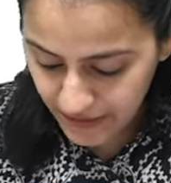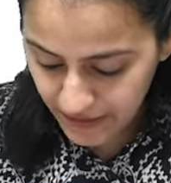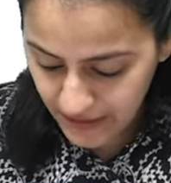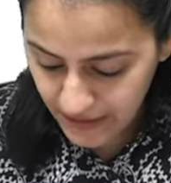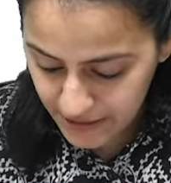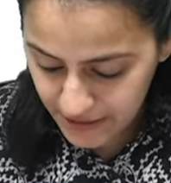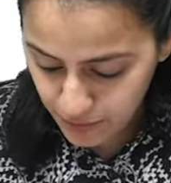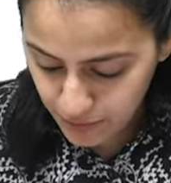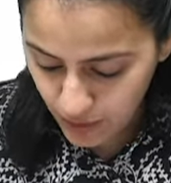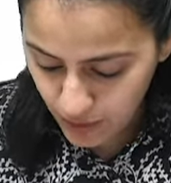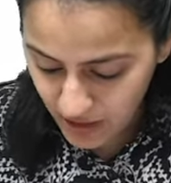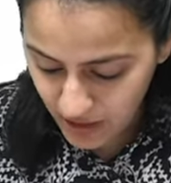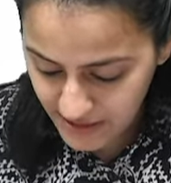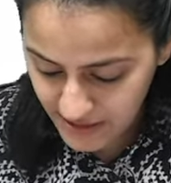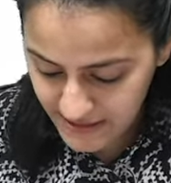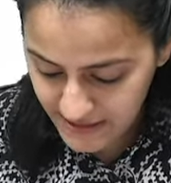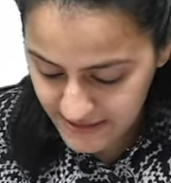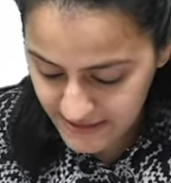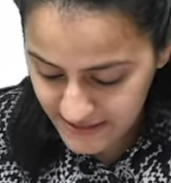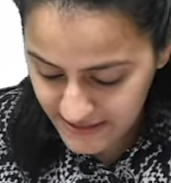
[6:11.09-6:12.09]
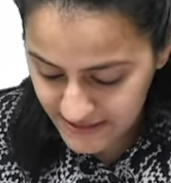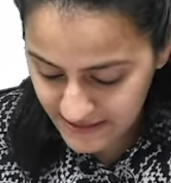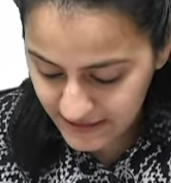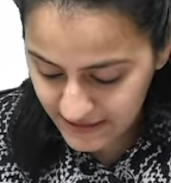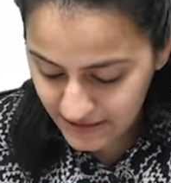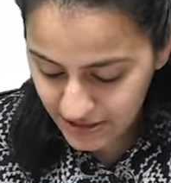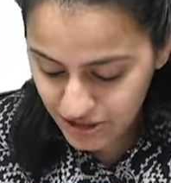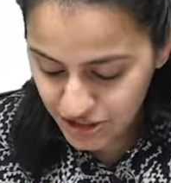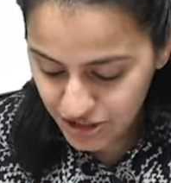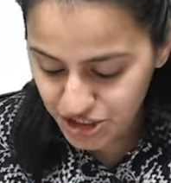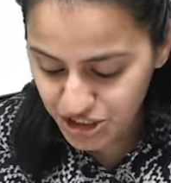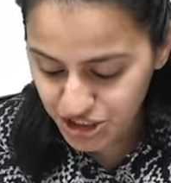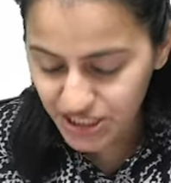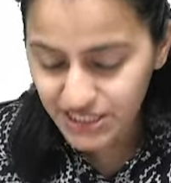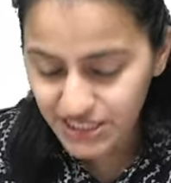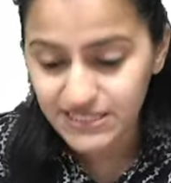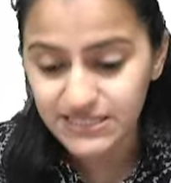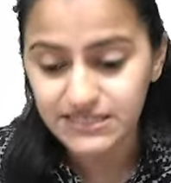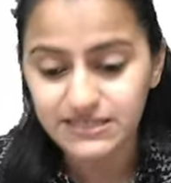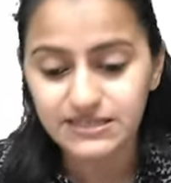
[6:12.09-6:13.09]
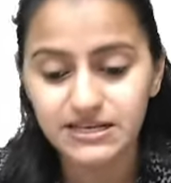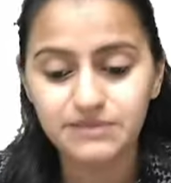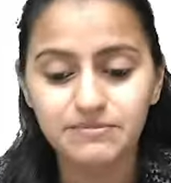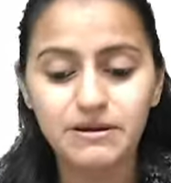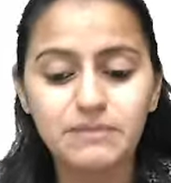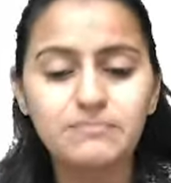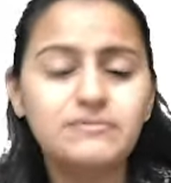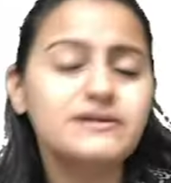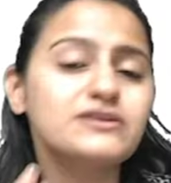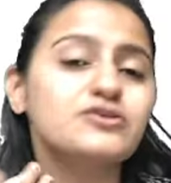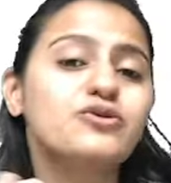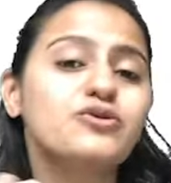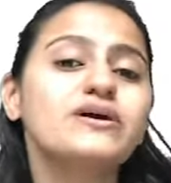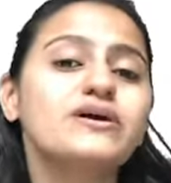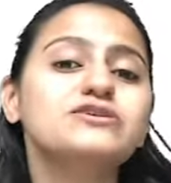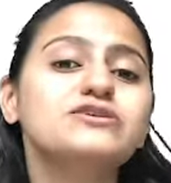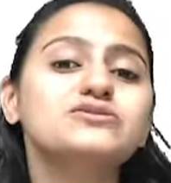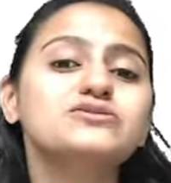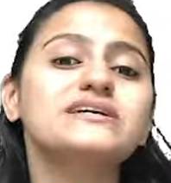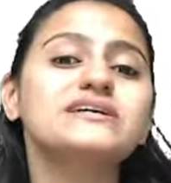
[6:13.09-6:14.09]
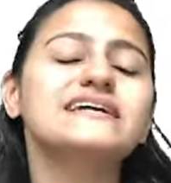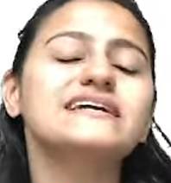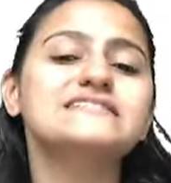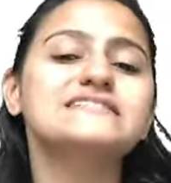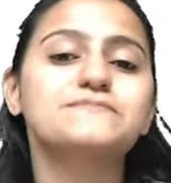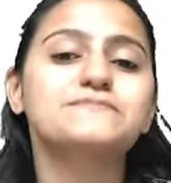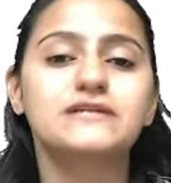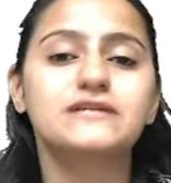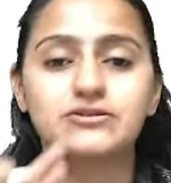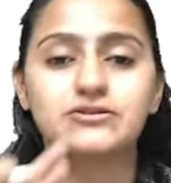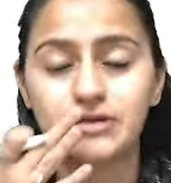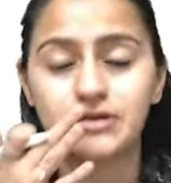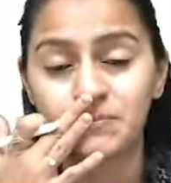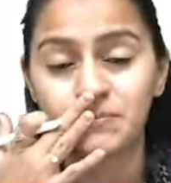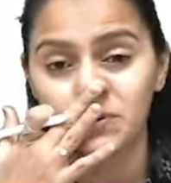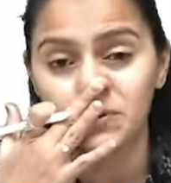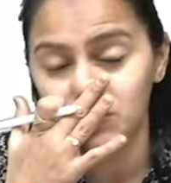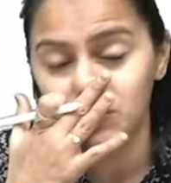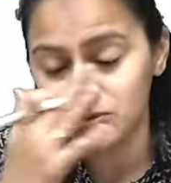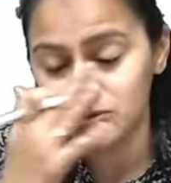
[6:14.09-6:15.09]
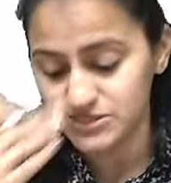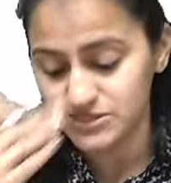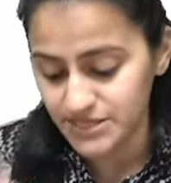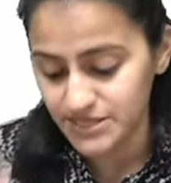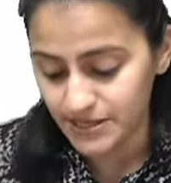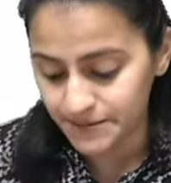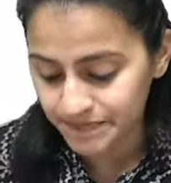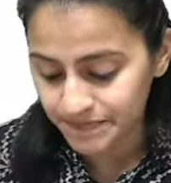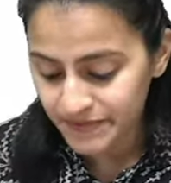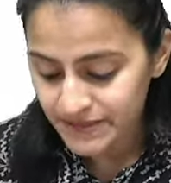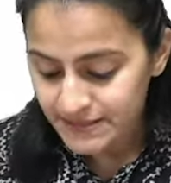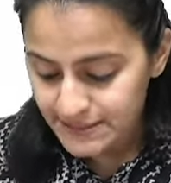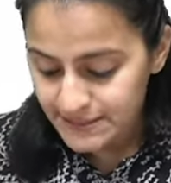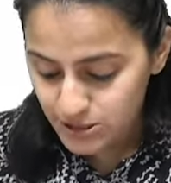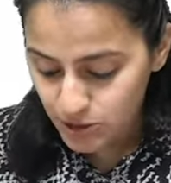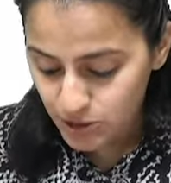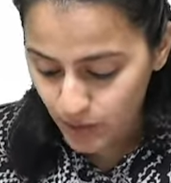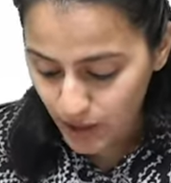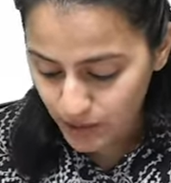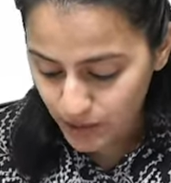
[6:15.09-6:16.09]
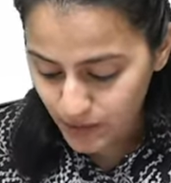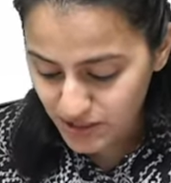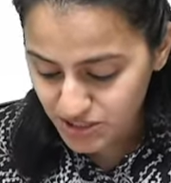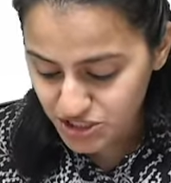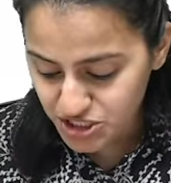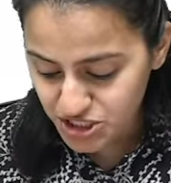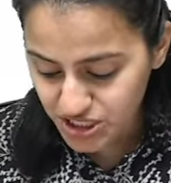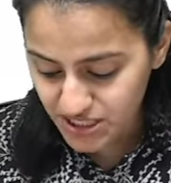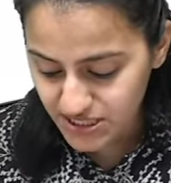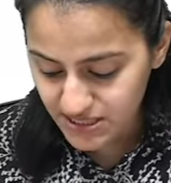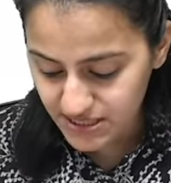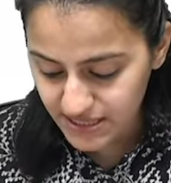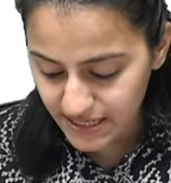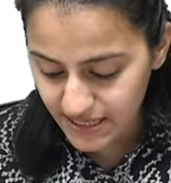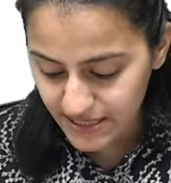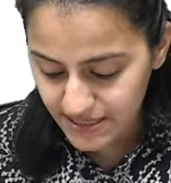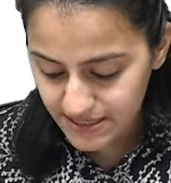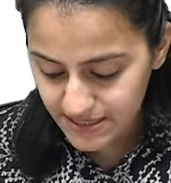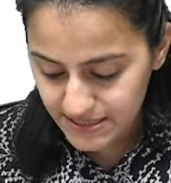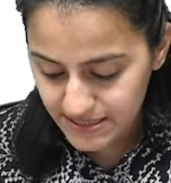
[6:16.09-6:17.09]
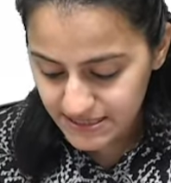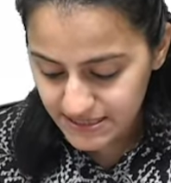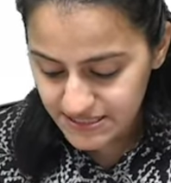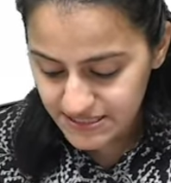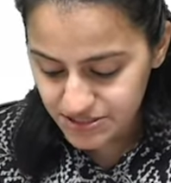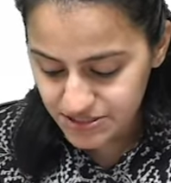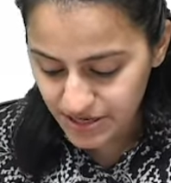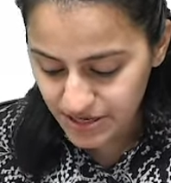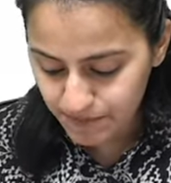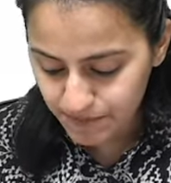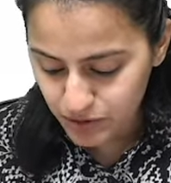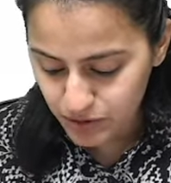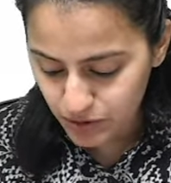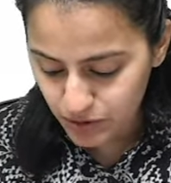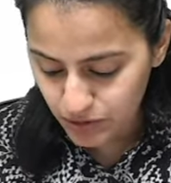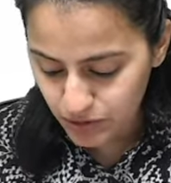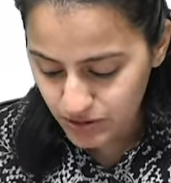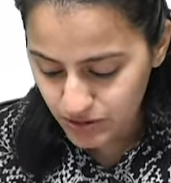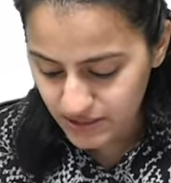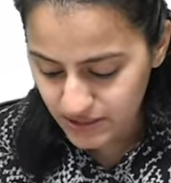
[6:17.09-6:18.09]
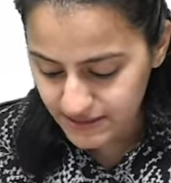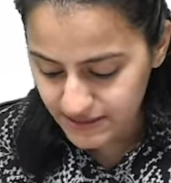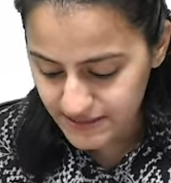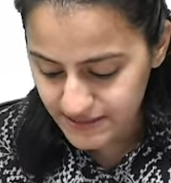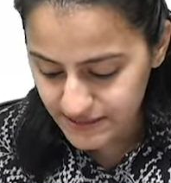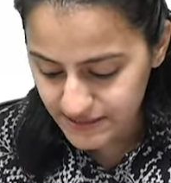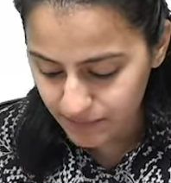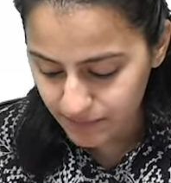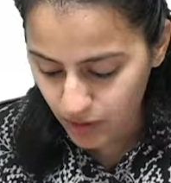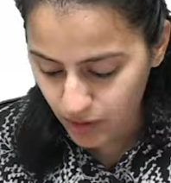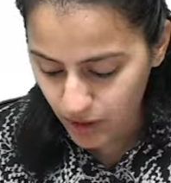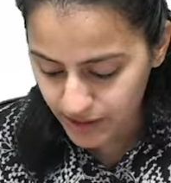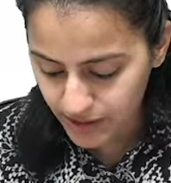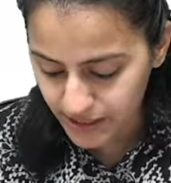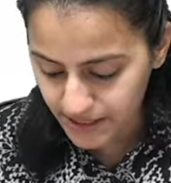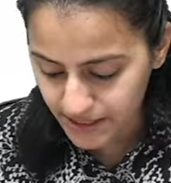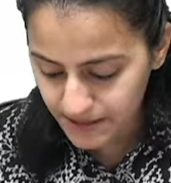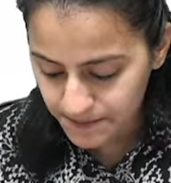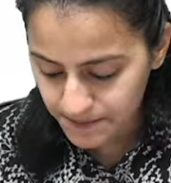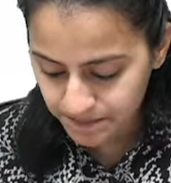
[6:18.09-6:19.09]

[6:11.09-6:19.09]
It was Shin. Remember, going to the respiratory mucosa. So what was Shin there? Streptococcus pneumoniae,